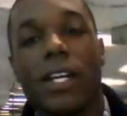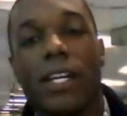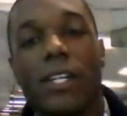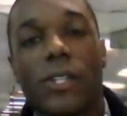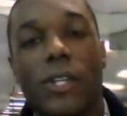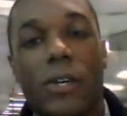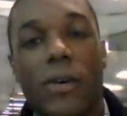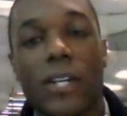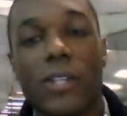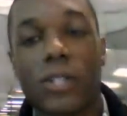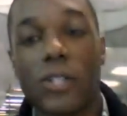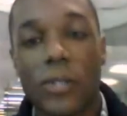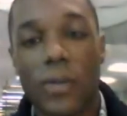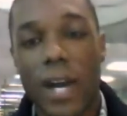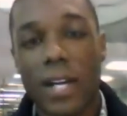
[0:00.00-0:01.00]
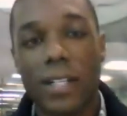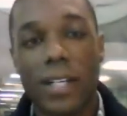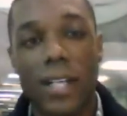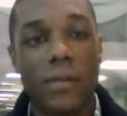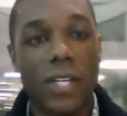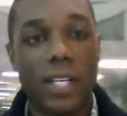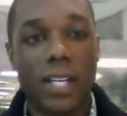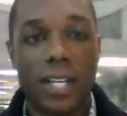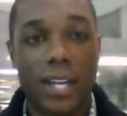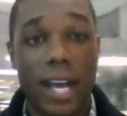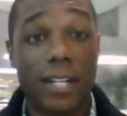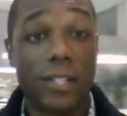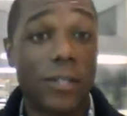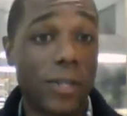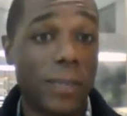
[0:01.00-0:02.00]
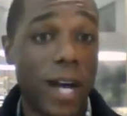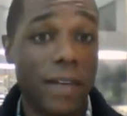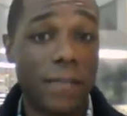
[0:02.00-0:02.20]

get us your questions directly and we can answer them